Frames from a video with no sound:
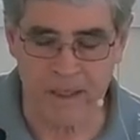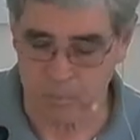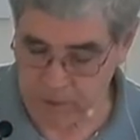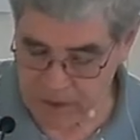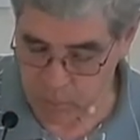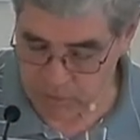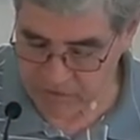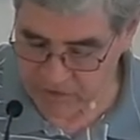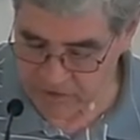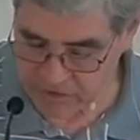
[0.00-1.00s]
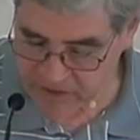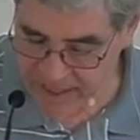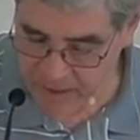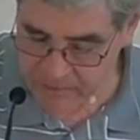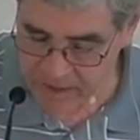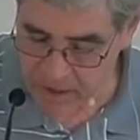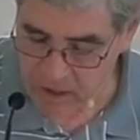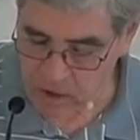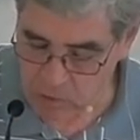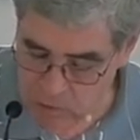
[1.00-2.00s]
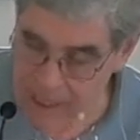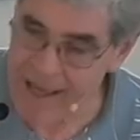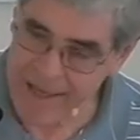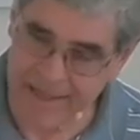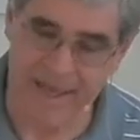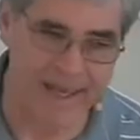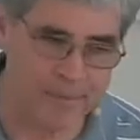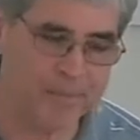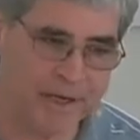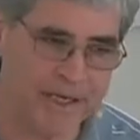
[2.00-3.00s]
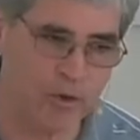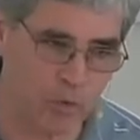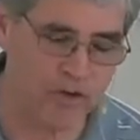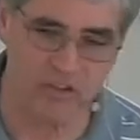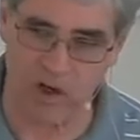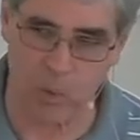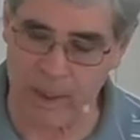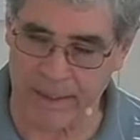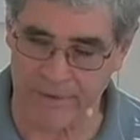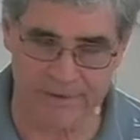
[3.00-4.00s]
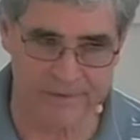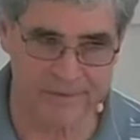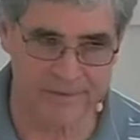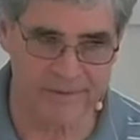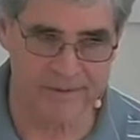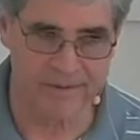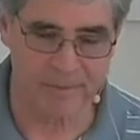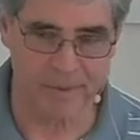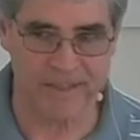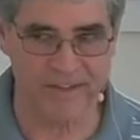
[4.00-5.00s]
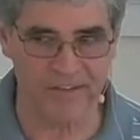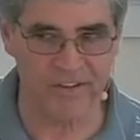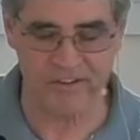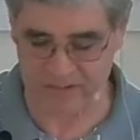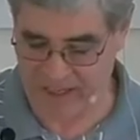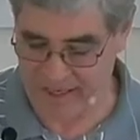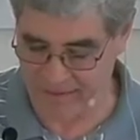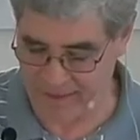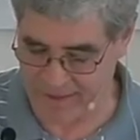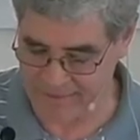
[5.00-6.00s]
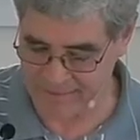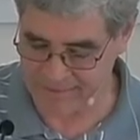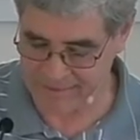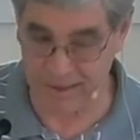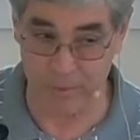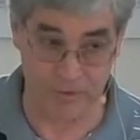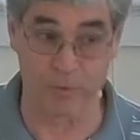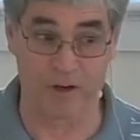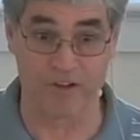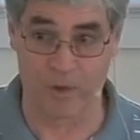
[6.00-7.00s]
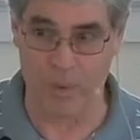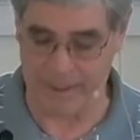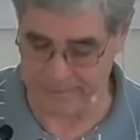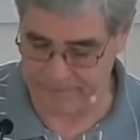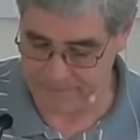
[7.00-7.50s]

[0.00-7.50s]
but it was the sound like a mighty rushing wind. But it doesn't say that it was a rushing wind.